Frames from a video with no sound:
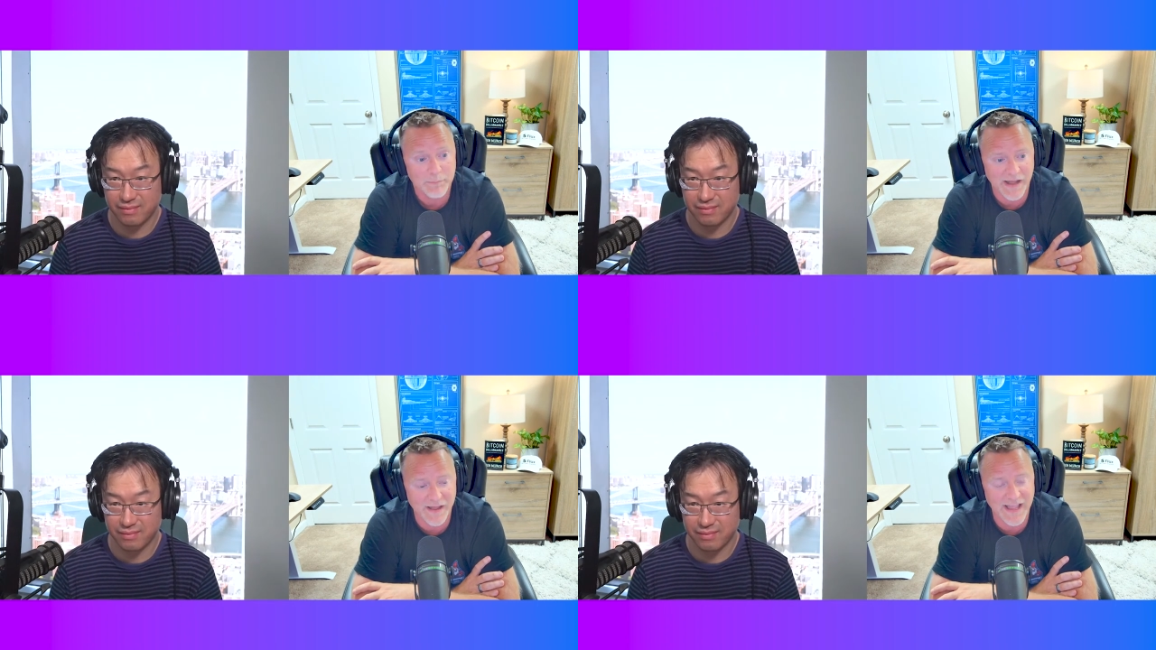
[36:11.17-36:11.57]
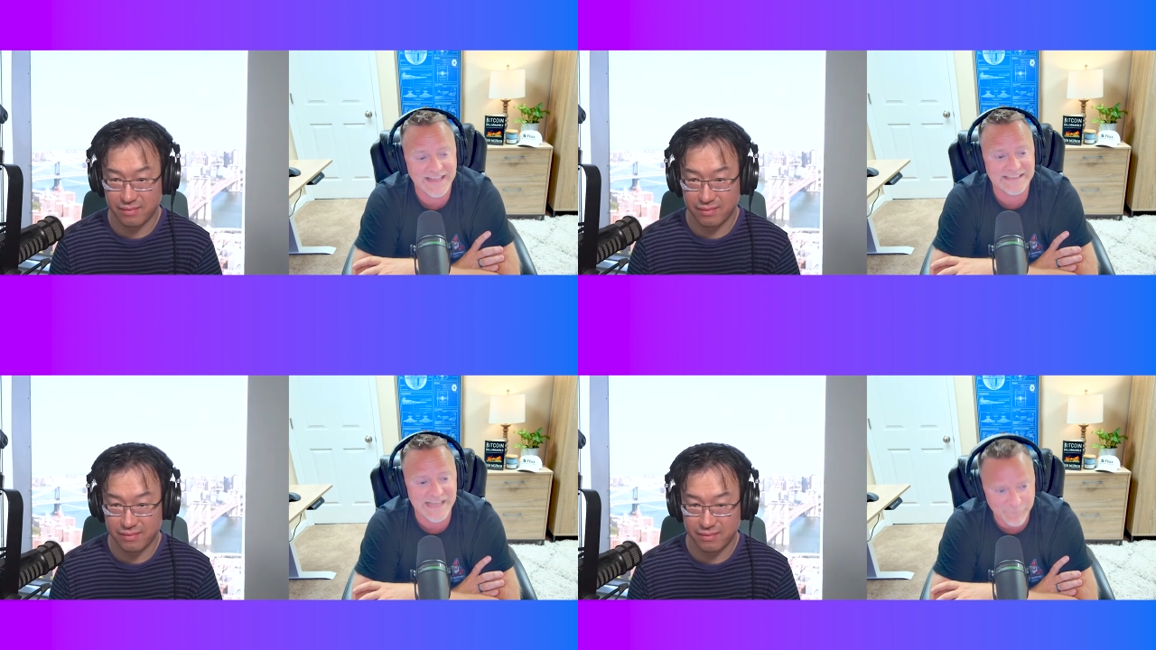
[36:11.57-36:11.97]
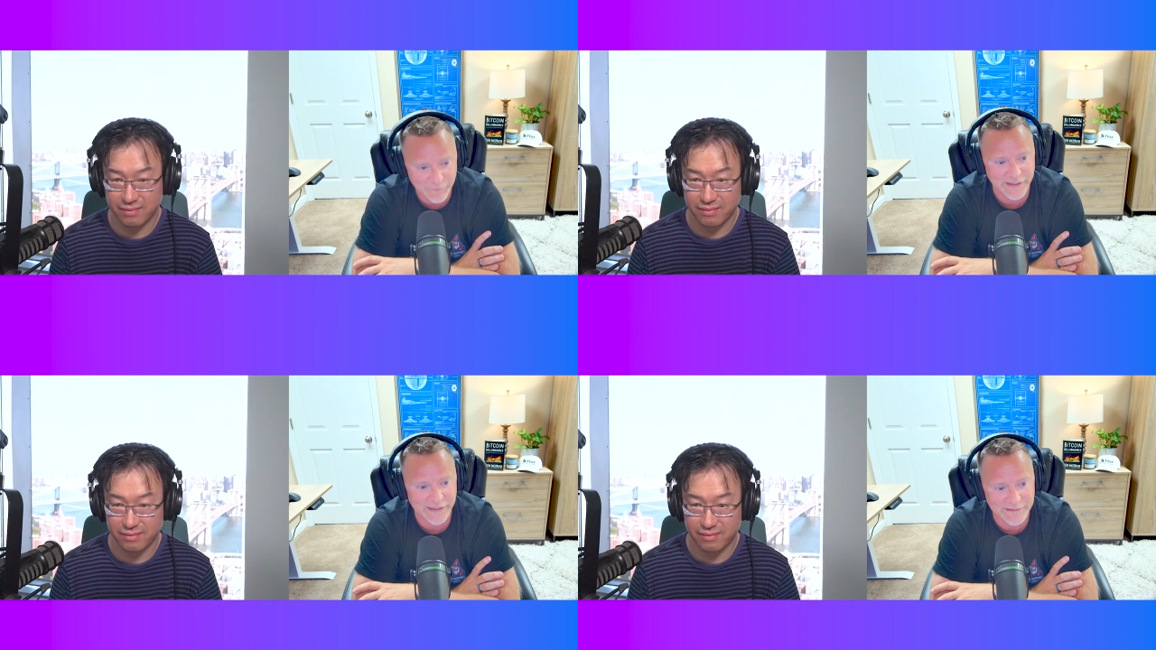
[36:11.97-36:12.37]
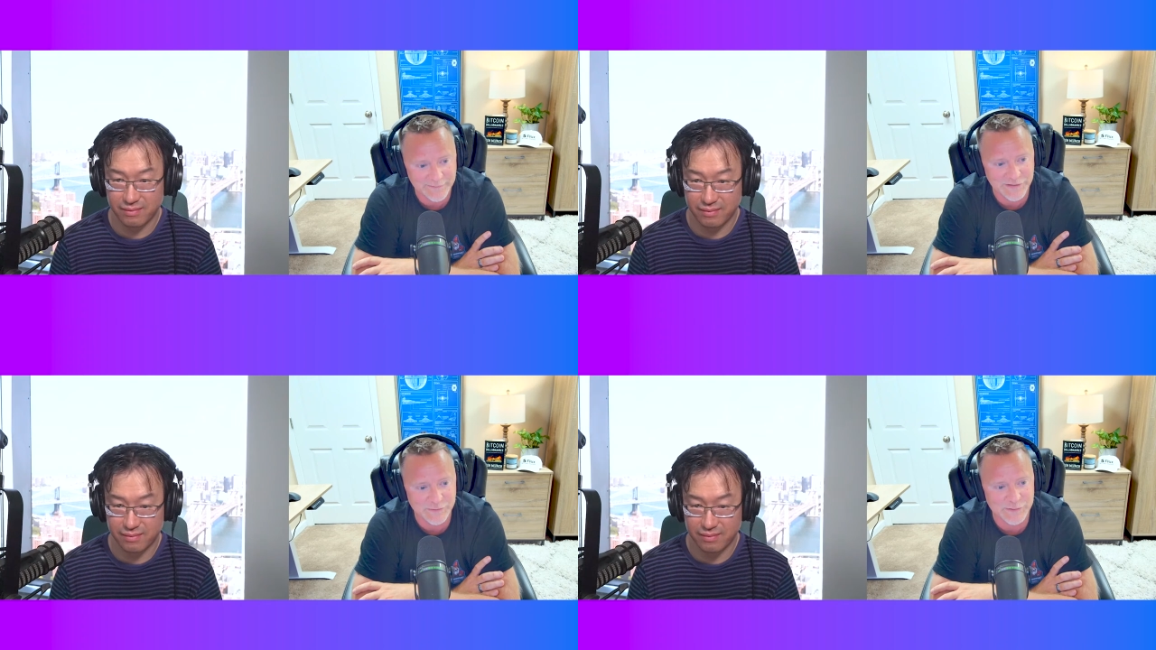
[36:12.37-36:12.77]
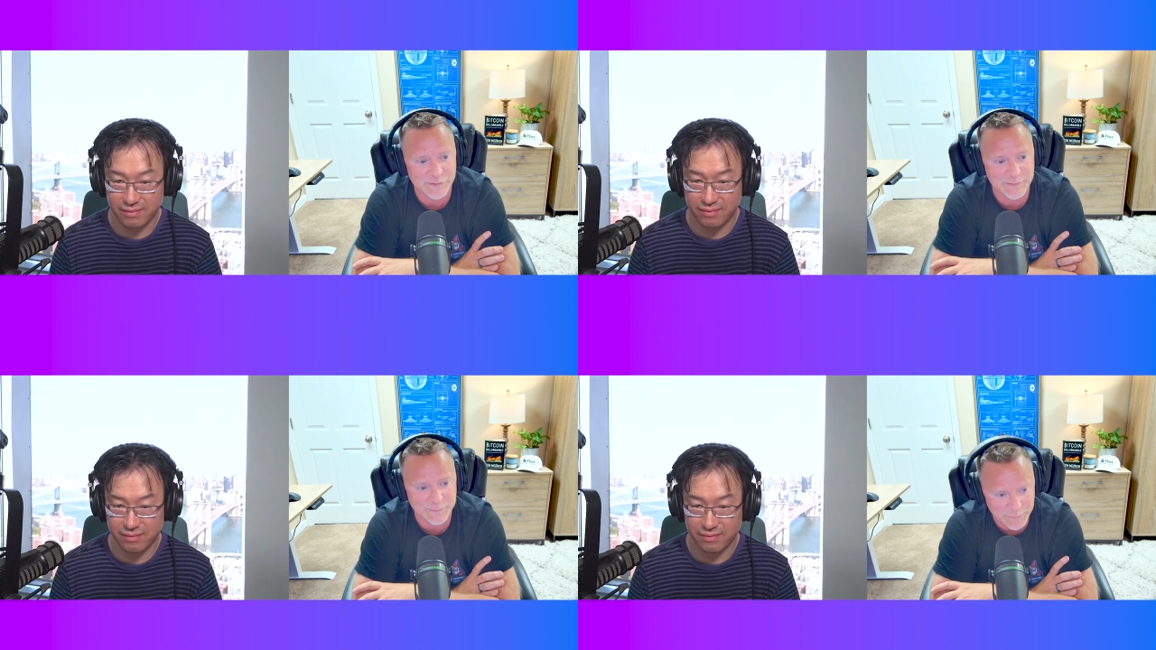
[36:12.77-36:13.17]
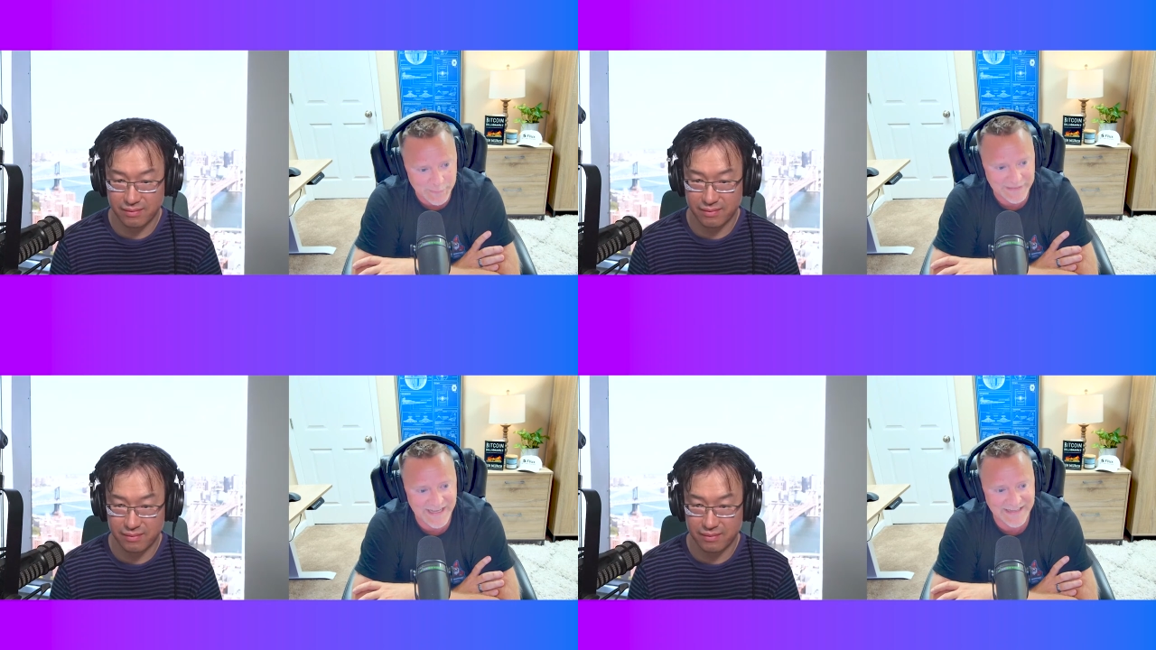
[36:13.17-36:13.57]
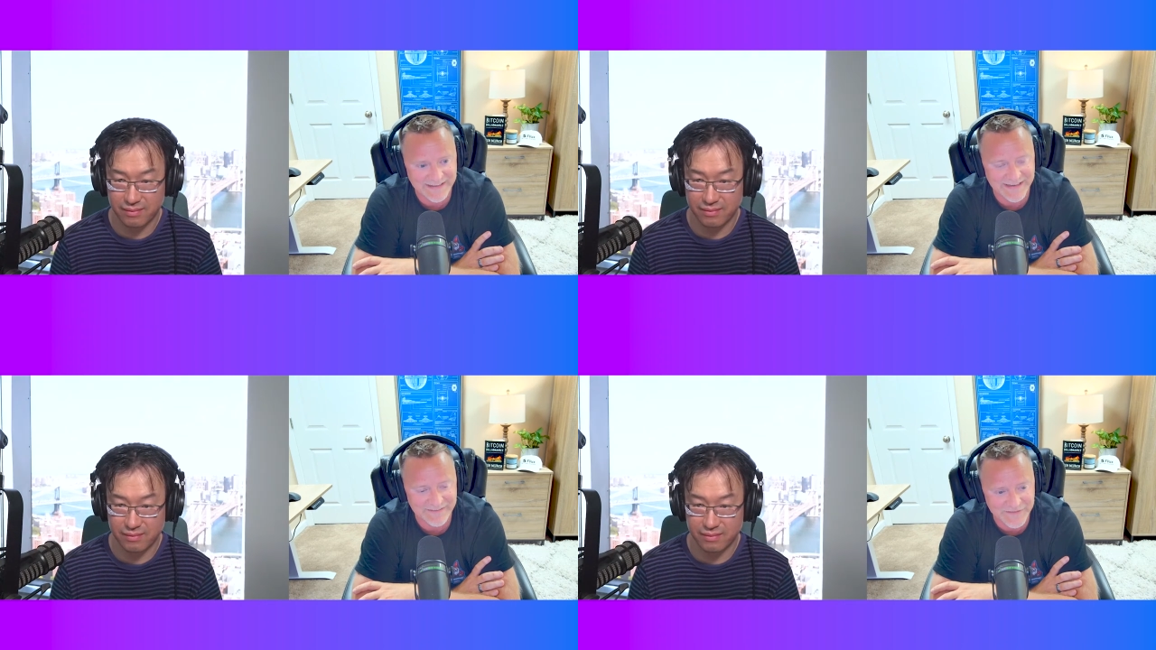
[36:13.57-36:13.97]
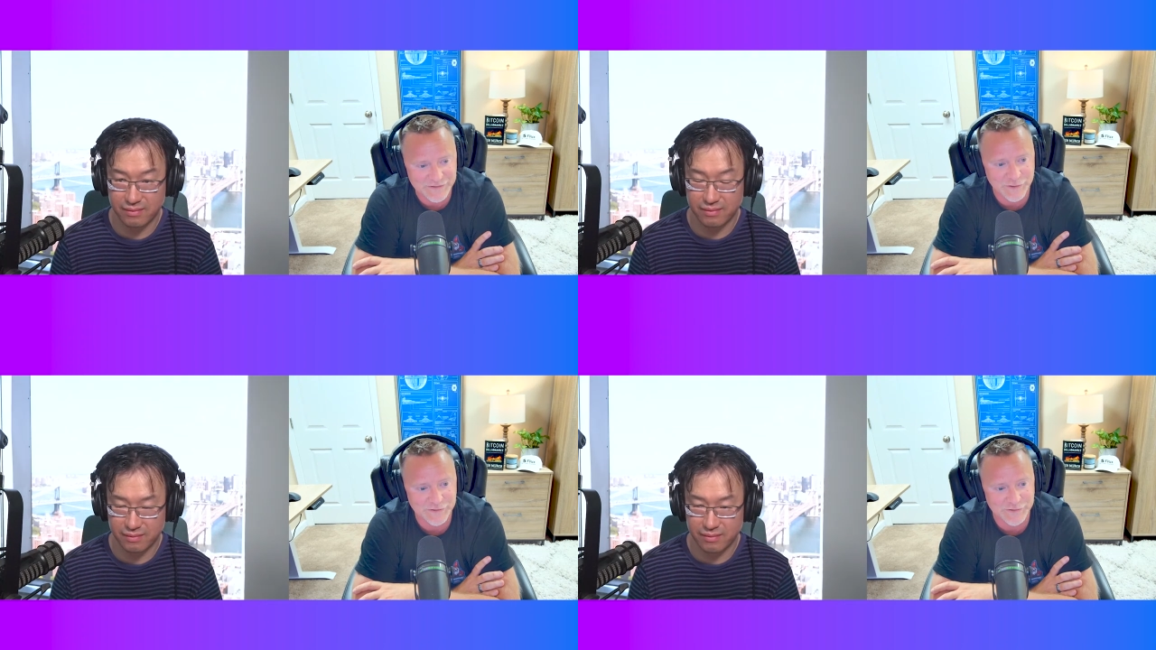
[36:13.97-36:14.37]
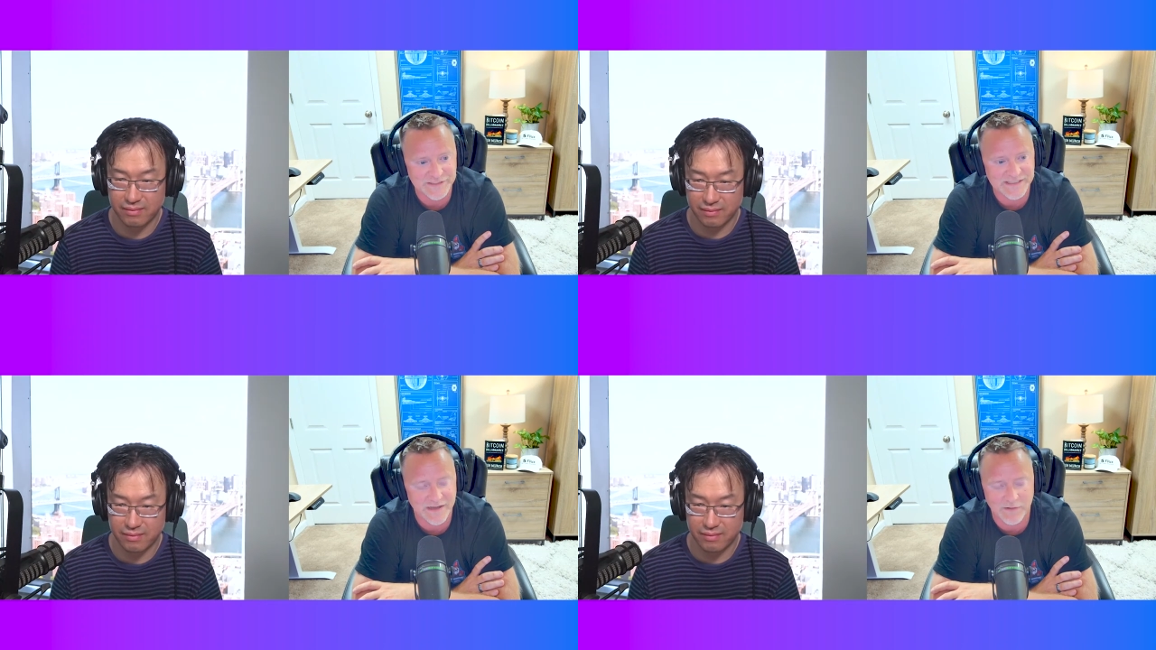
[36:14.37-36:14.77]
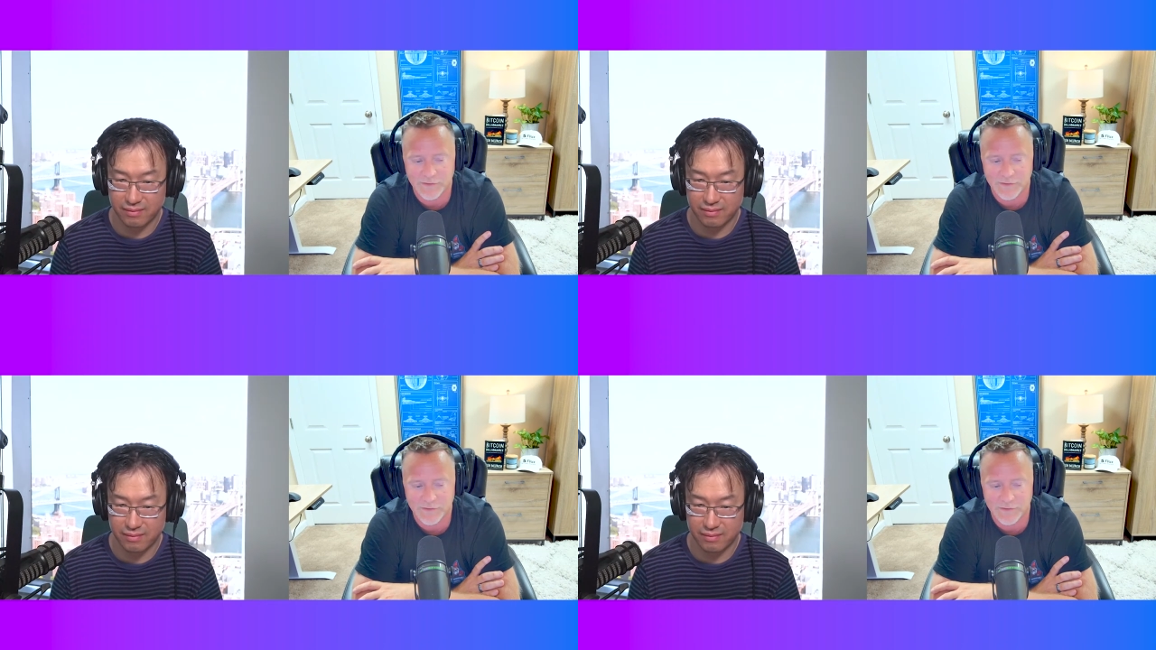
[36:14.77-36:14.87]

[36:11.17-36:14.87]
Speaker 1: But except for the individuals that are deploying that infrastructure at scale,